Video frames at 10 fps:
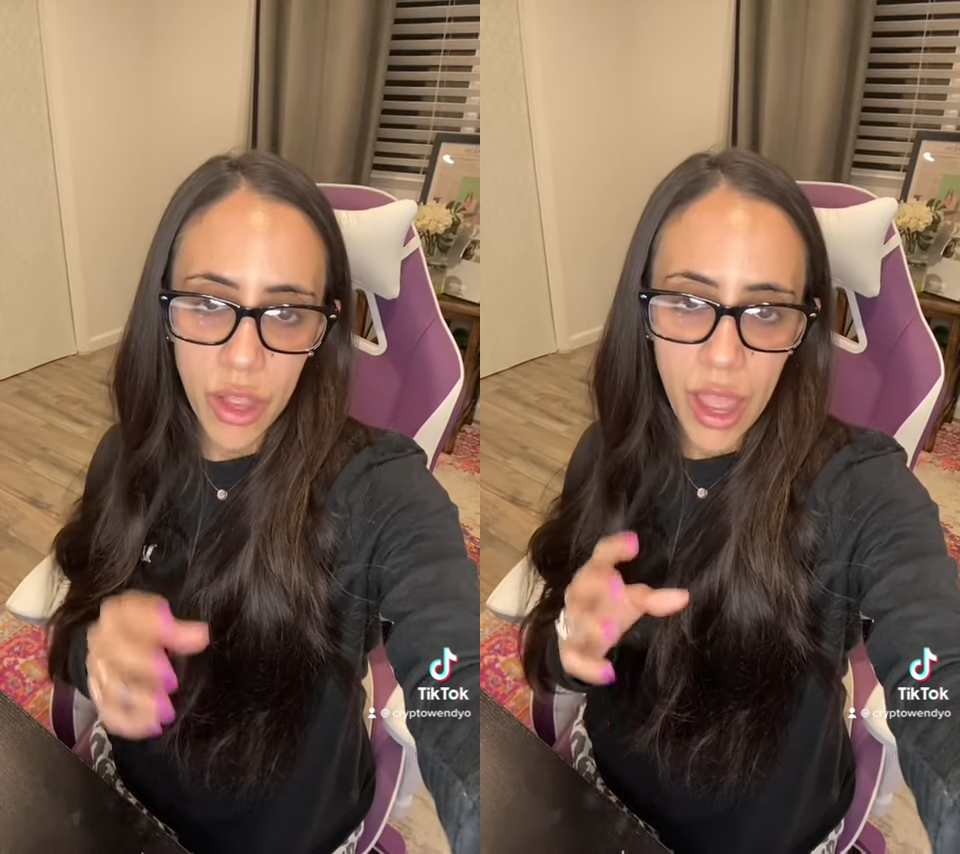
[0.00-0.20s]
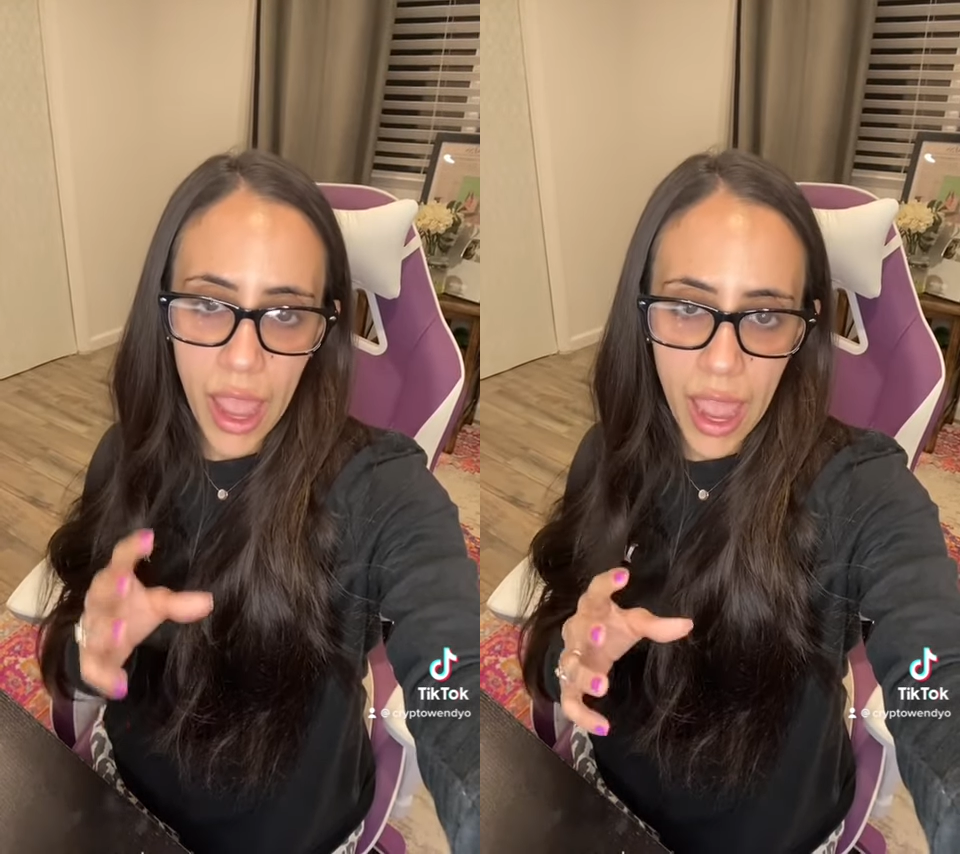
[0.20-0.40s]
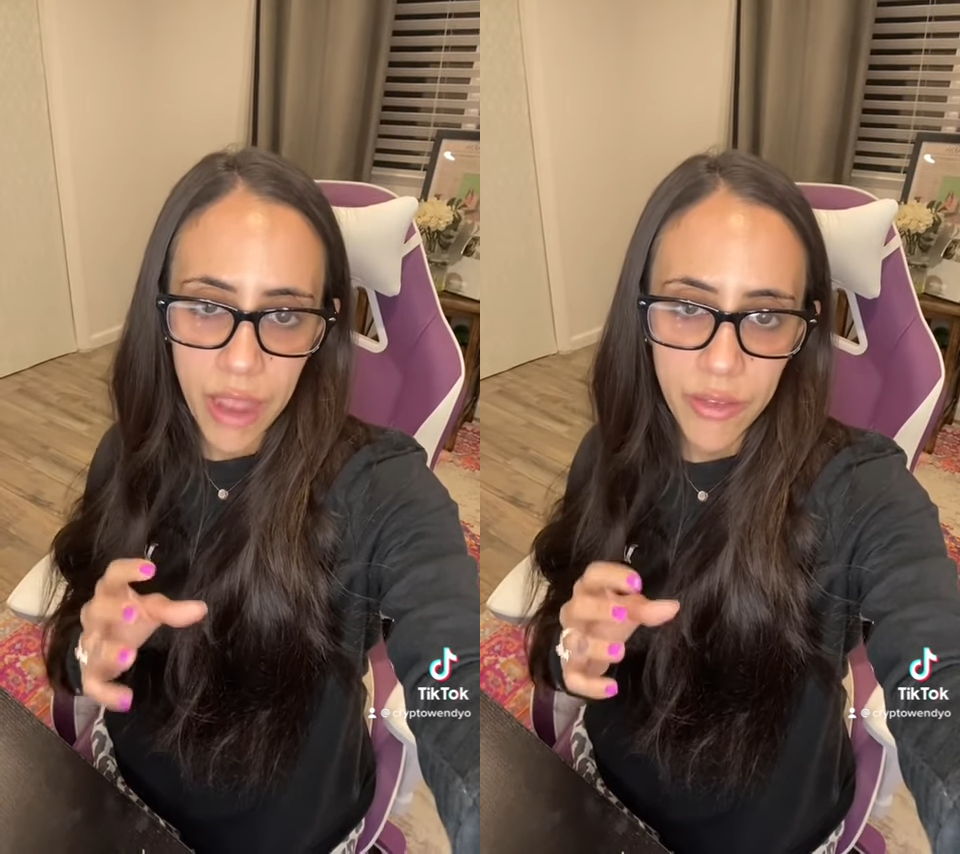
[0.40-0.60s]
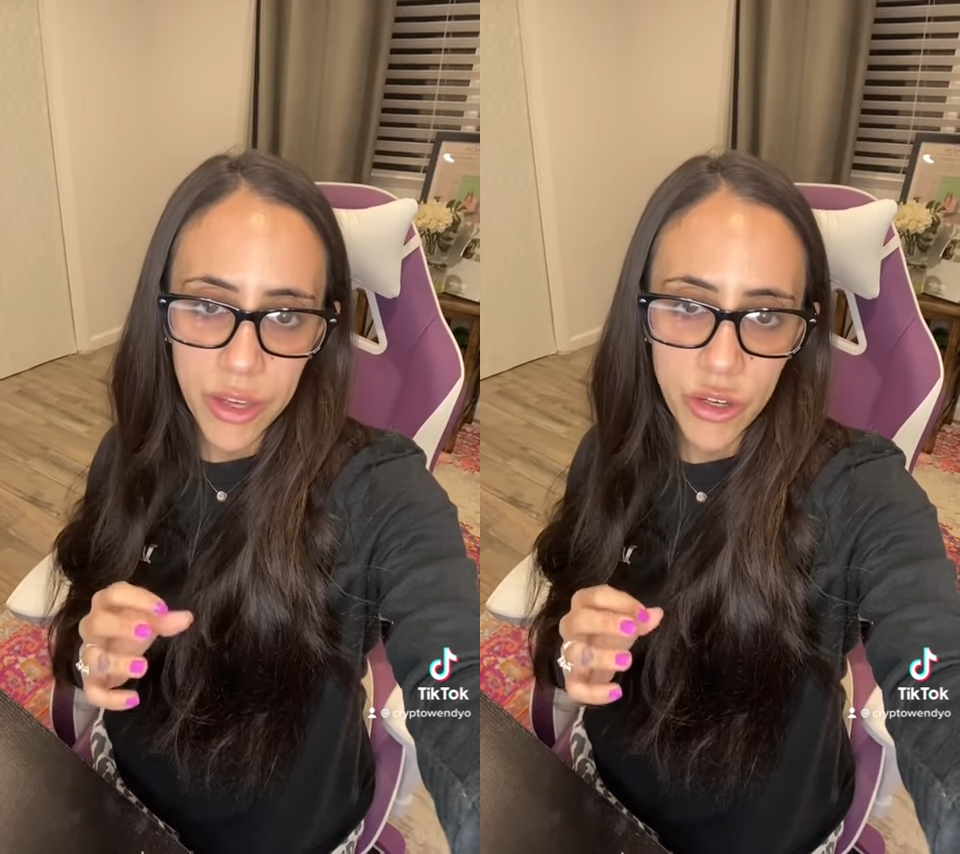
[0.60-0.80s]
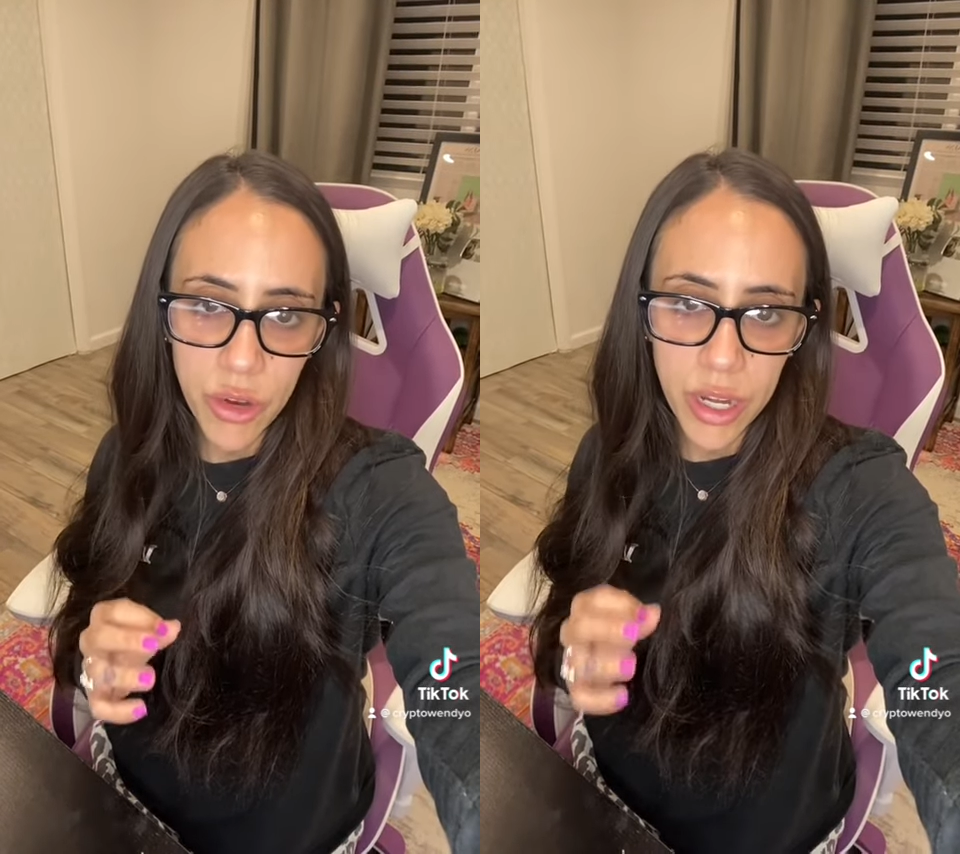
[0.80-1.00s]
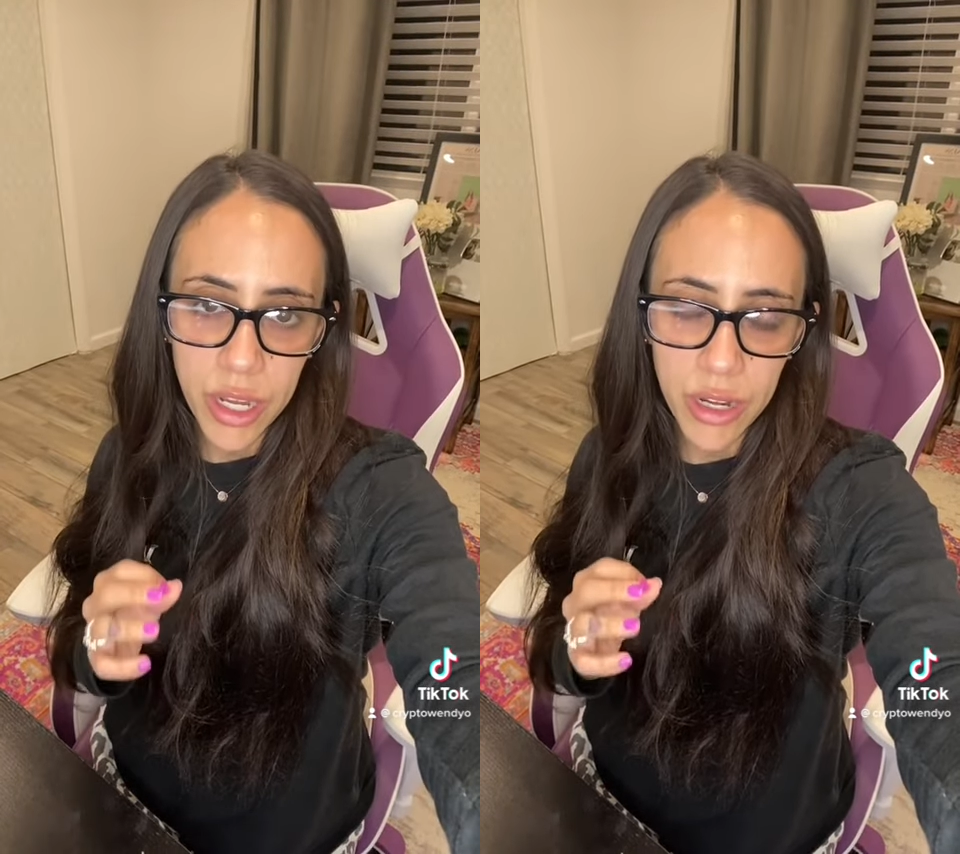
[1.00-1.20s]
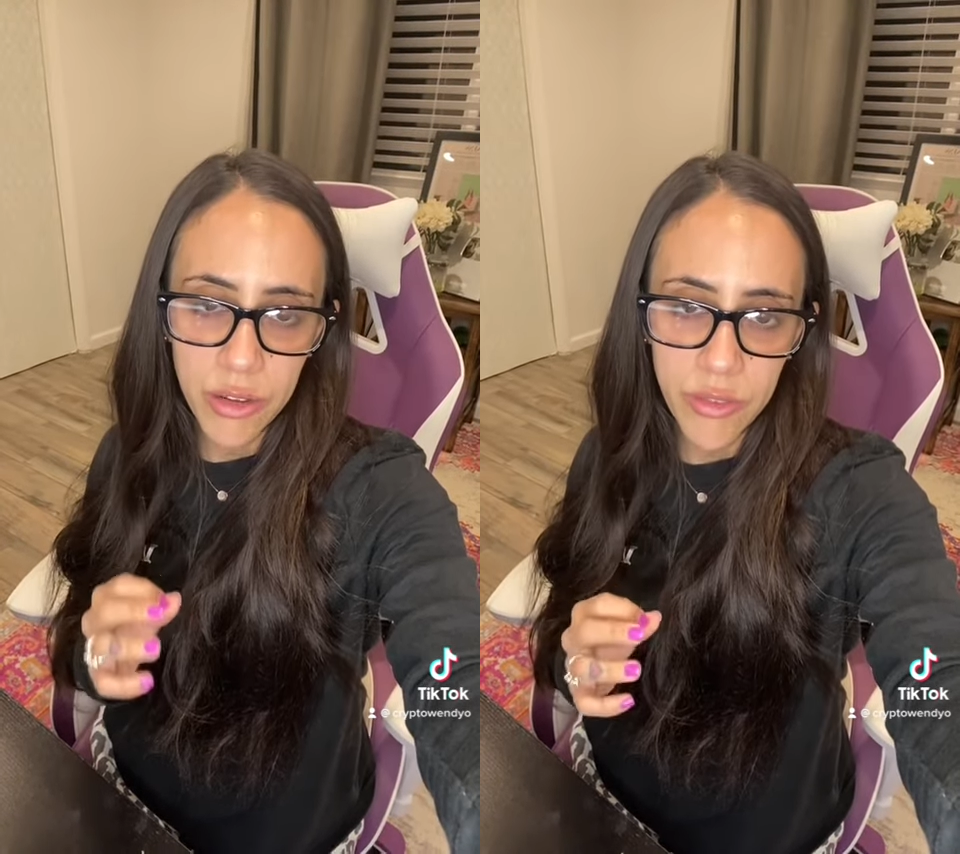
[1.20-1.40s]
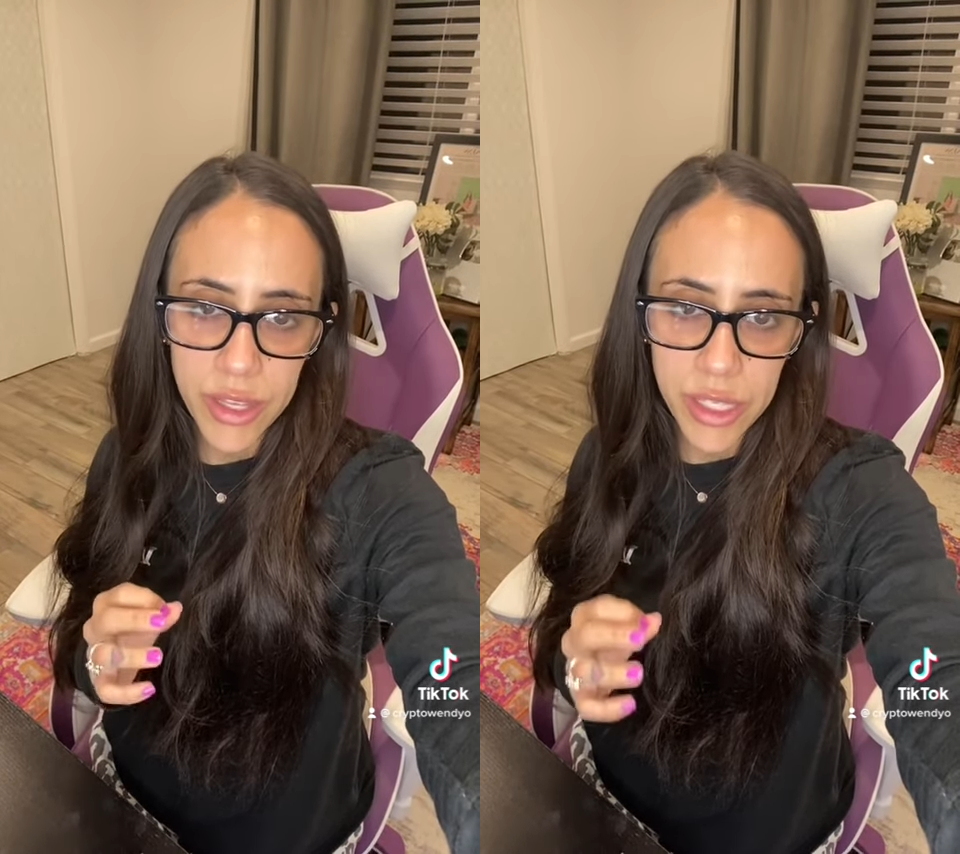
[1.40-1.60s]
Have a trading and
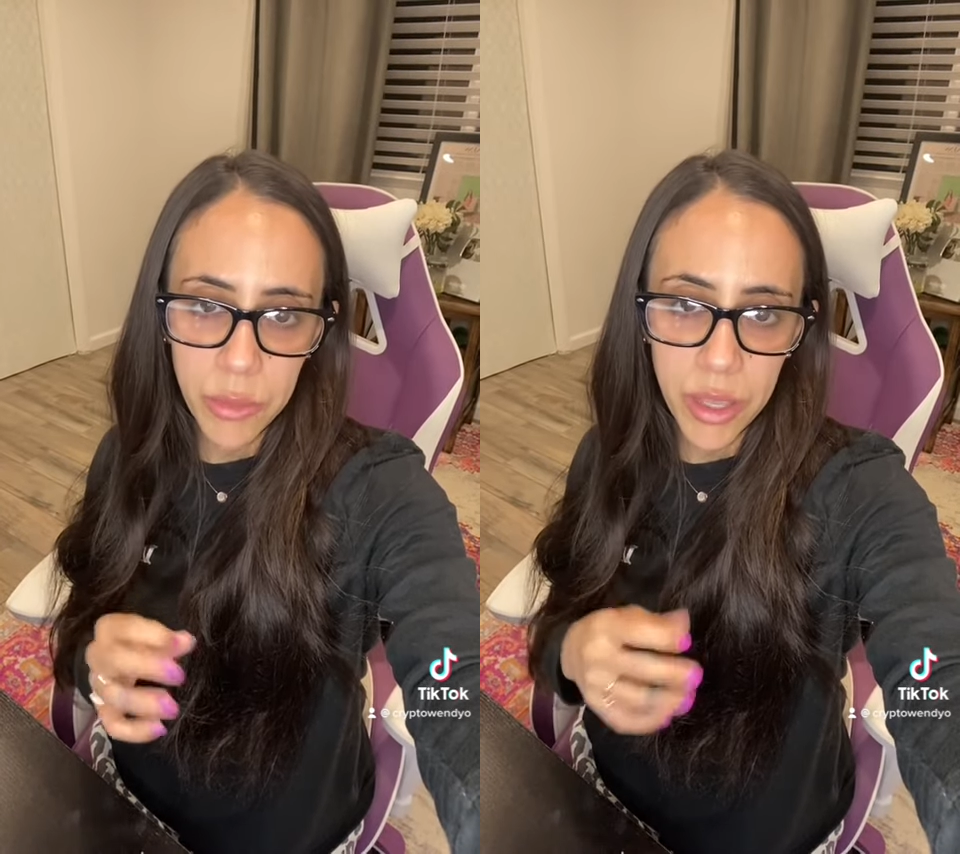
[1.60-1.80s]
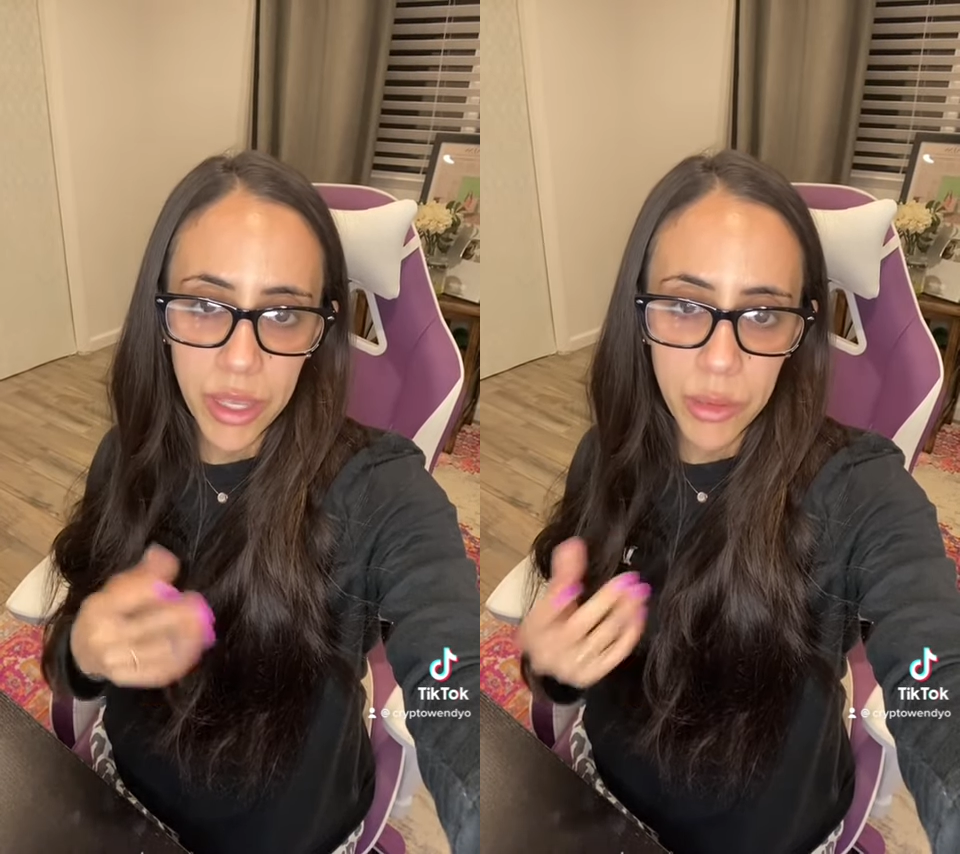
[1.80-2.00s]
investing plan,